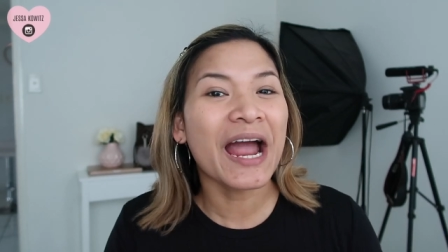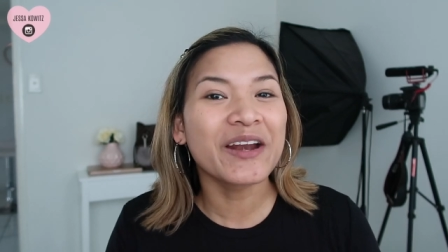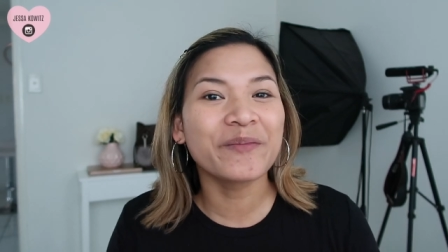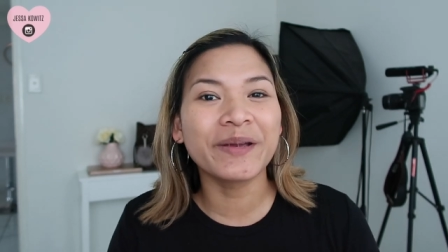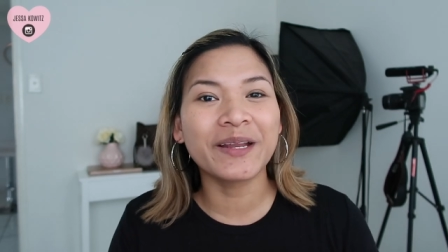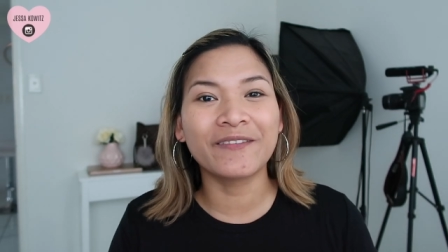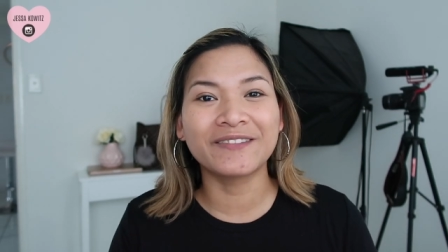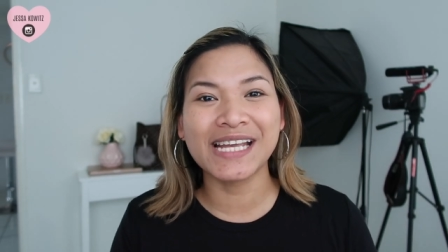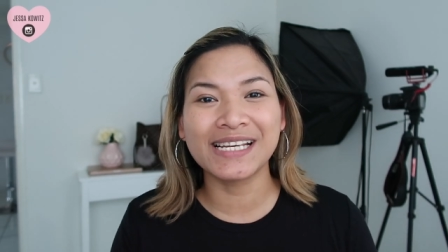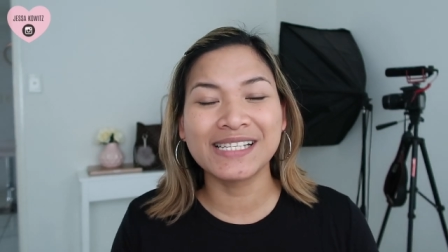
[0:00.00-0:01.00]
tiny bit
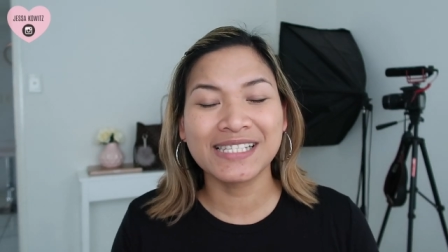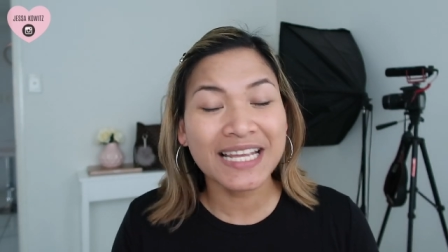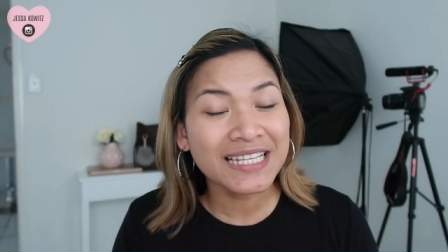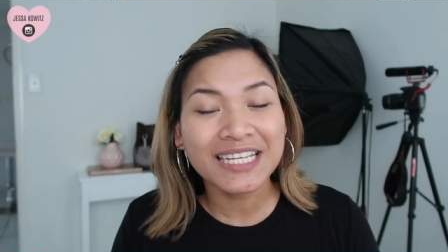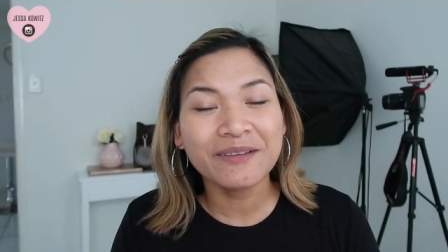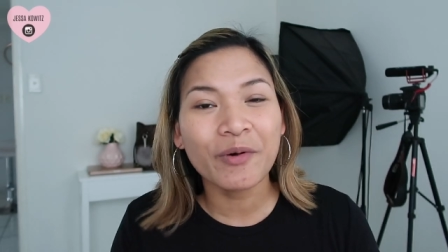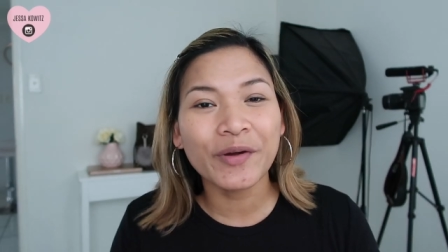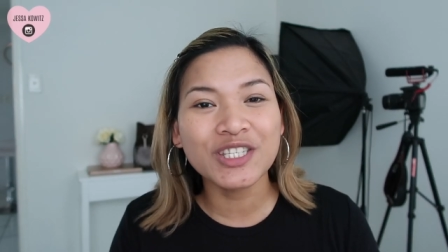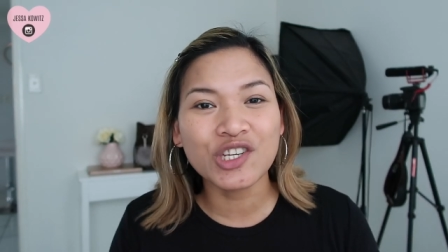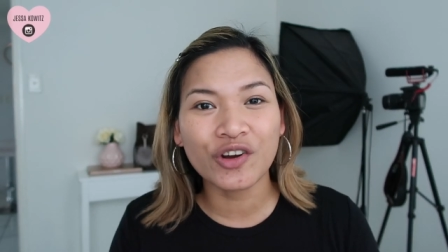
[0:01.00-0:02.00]
of tinted
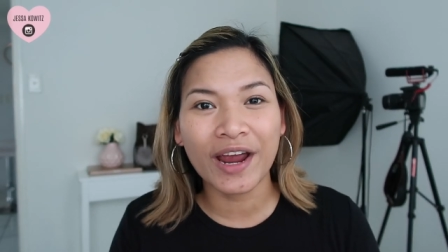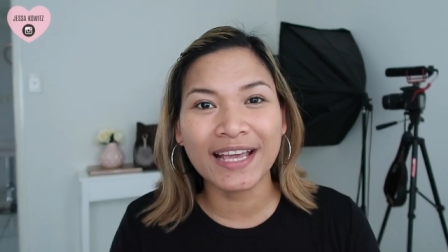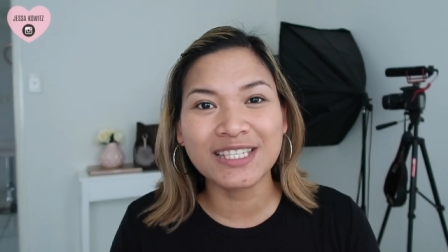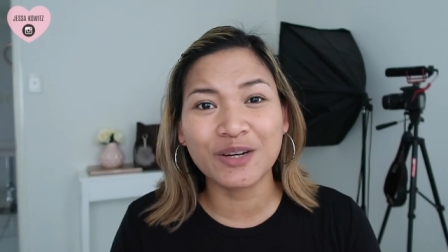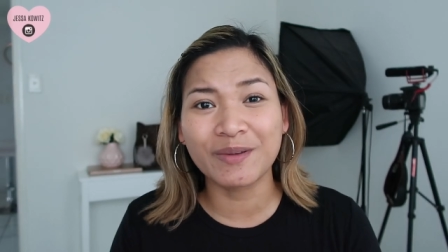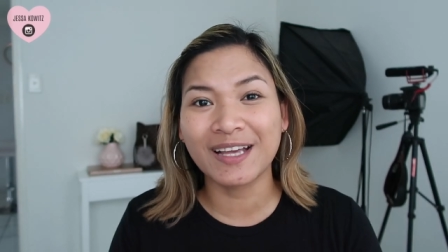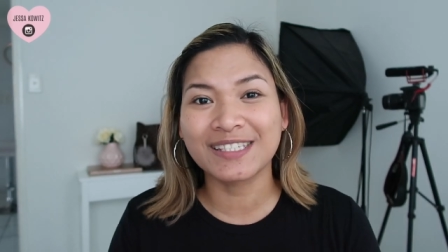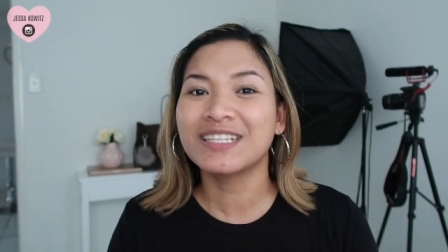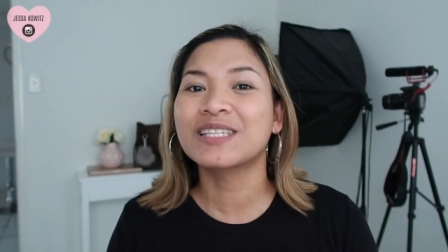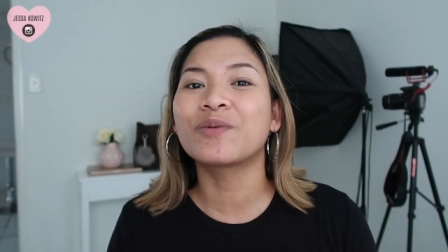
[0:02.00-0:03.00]
moisturizer because
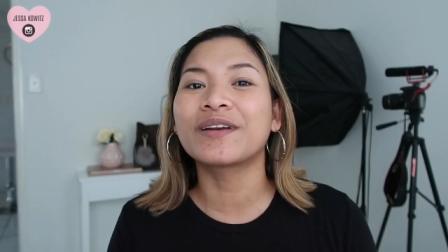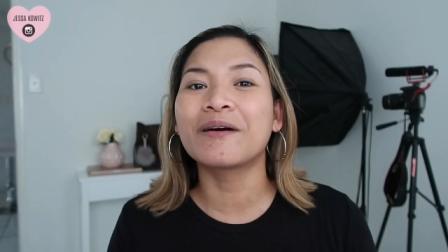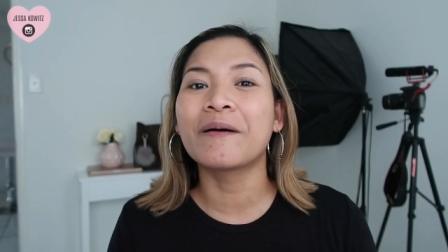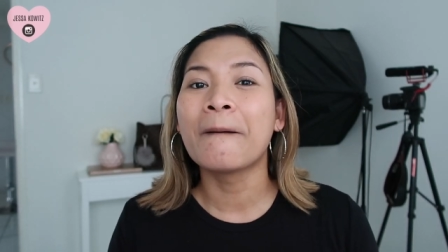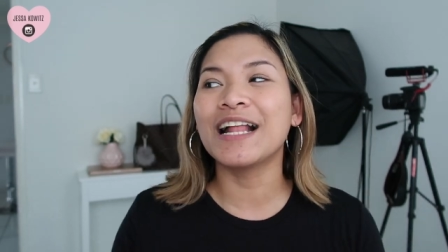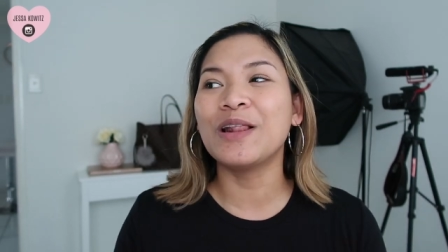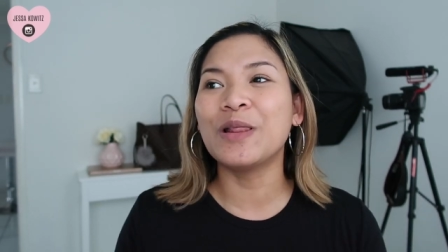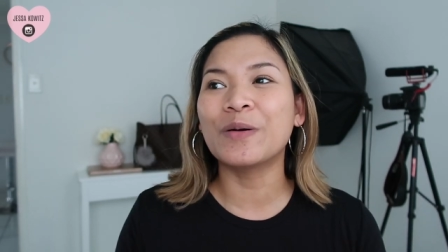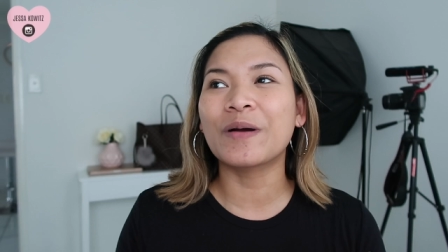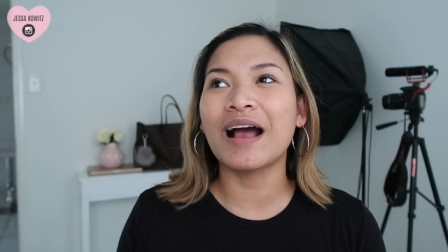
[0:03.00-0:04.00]
I just wanna
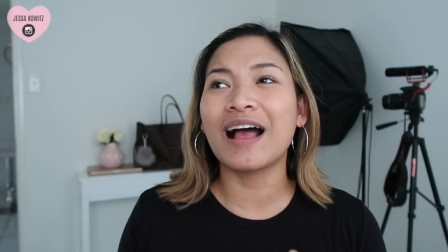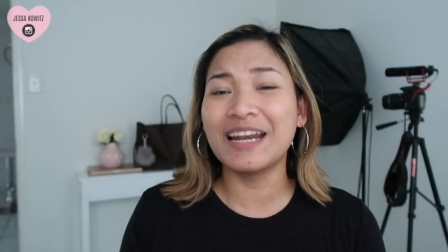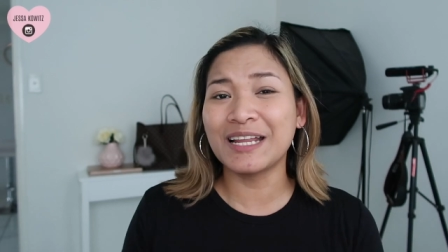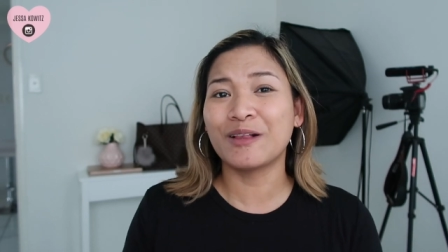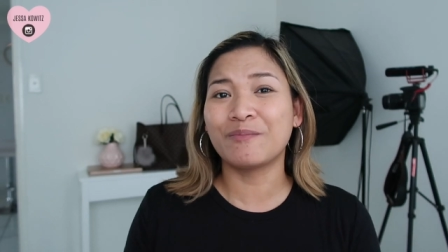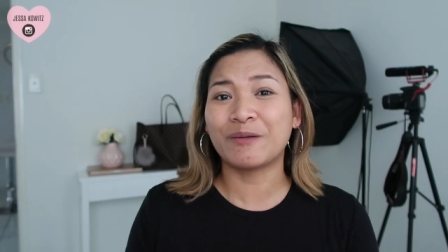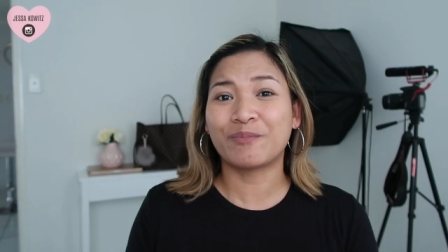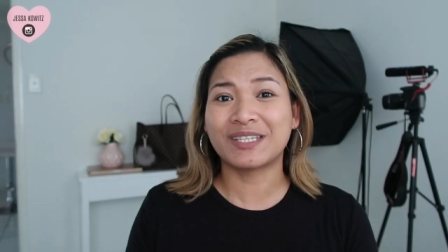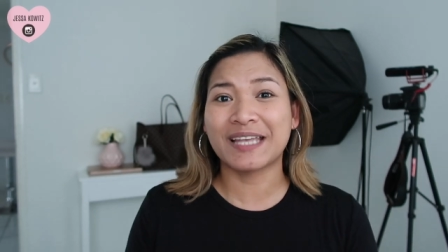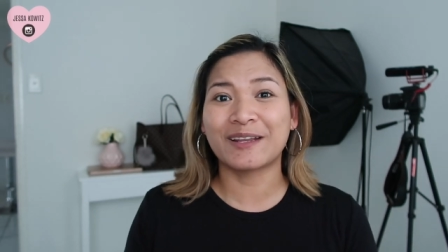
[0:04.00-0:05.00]
look a little bit
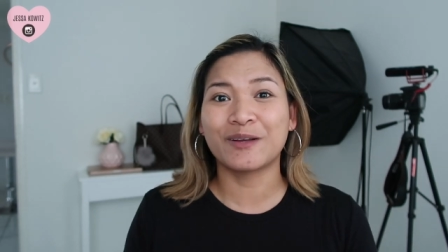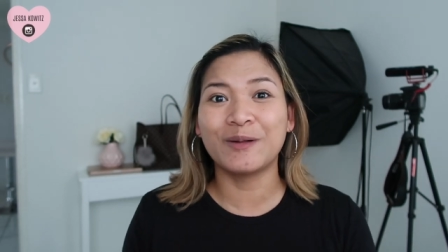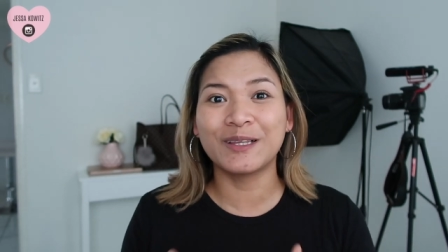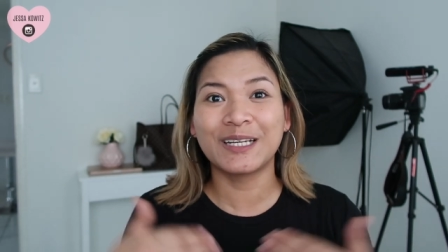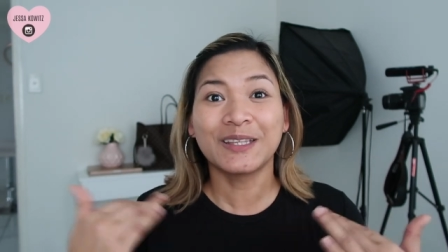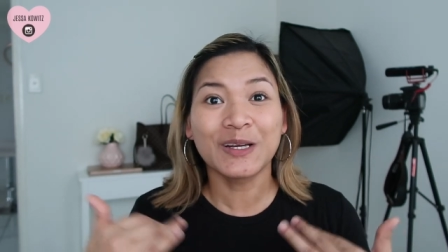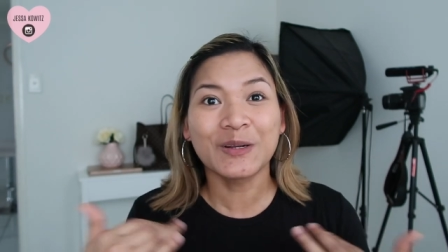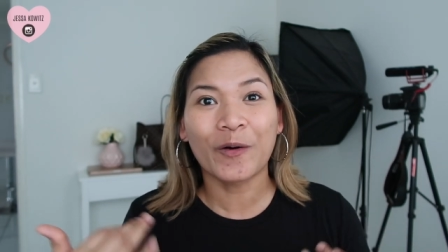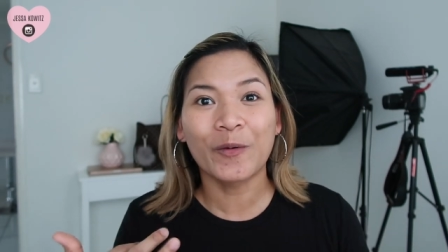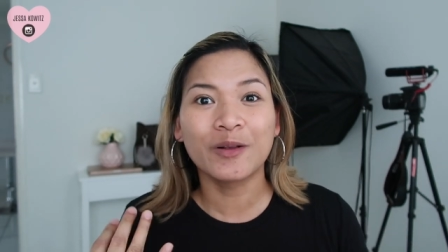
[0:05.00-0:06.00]
presentable than the
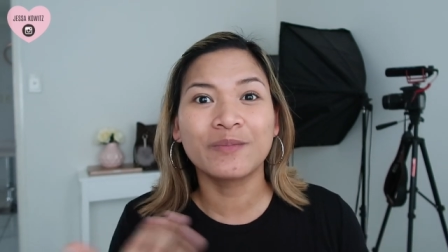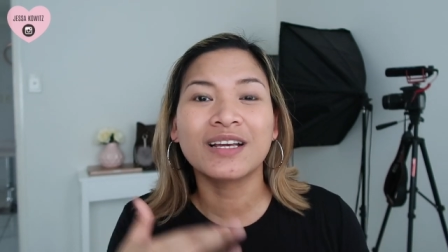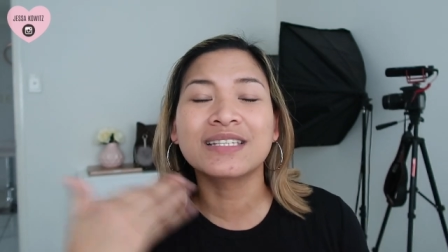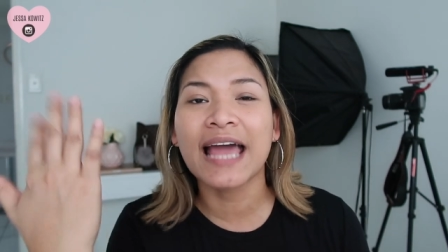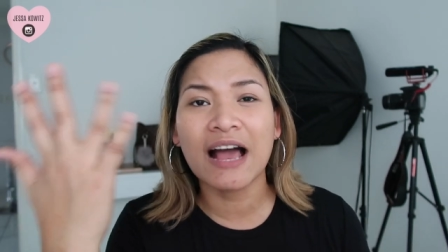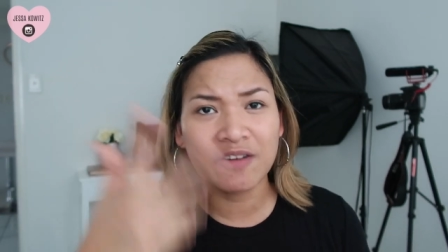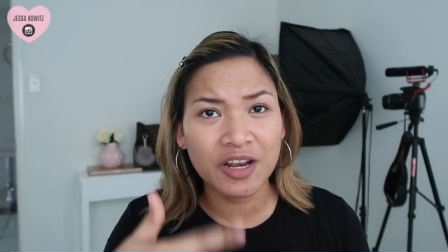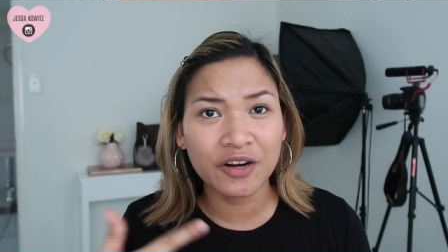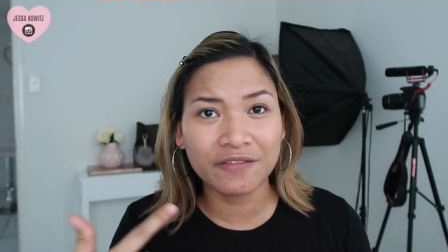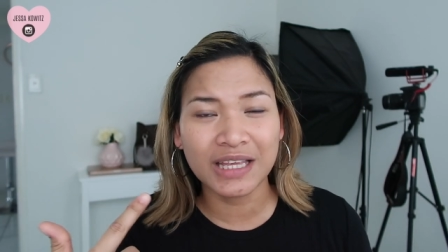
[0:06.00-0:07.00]
normal because I have a
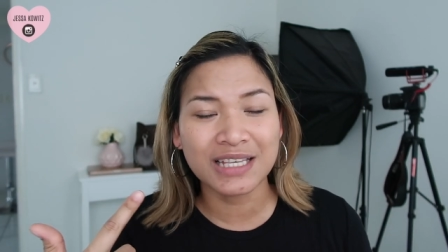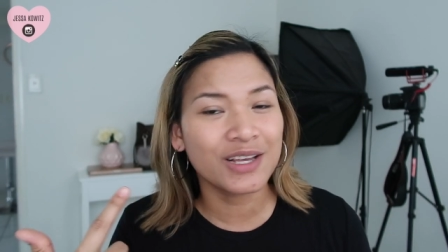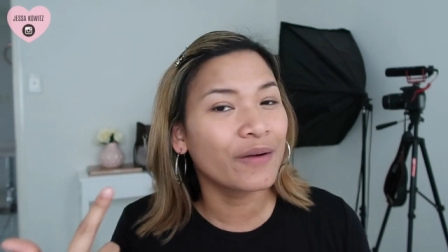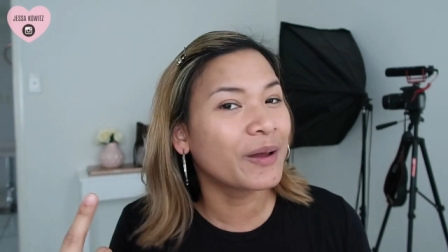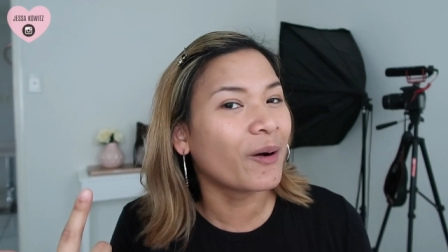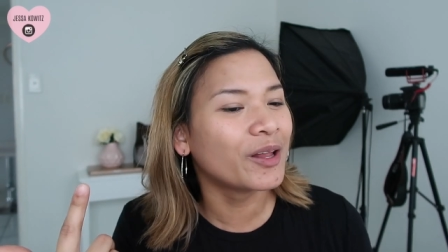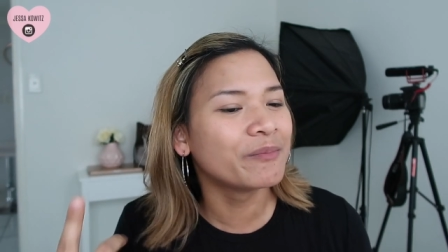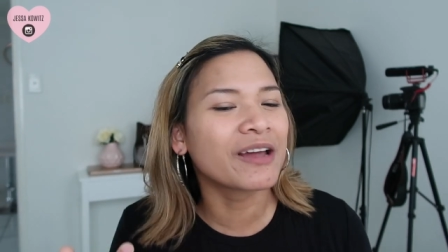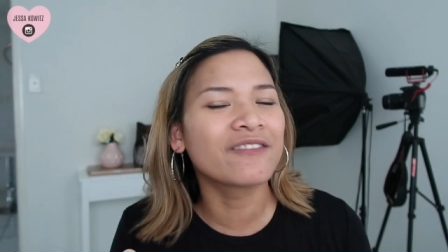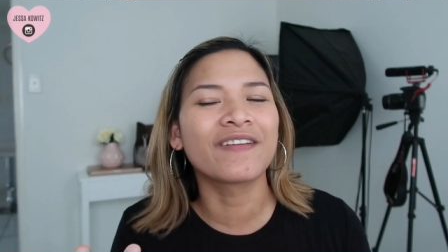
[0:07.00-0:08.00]
lot of things going on on
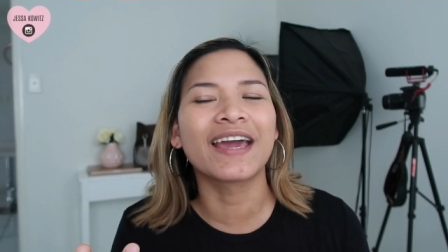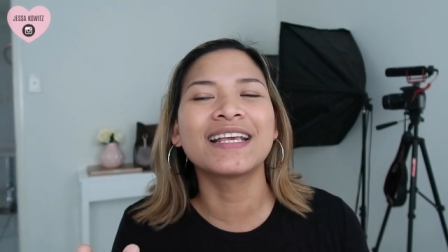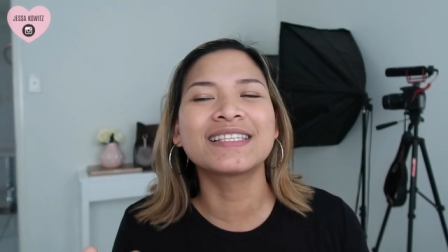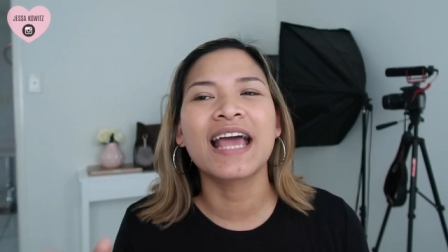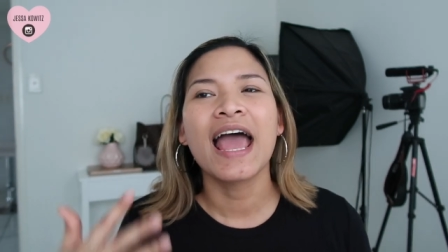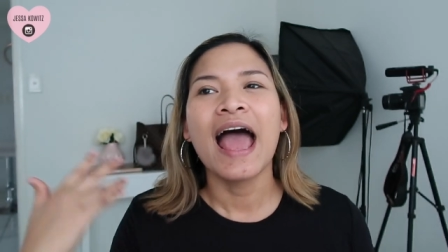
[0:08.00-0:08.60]
my face.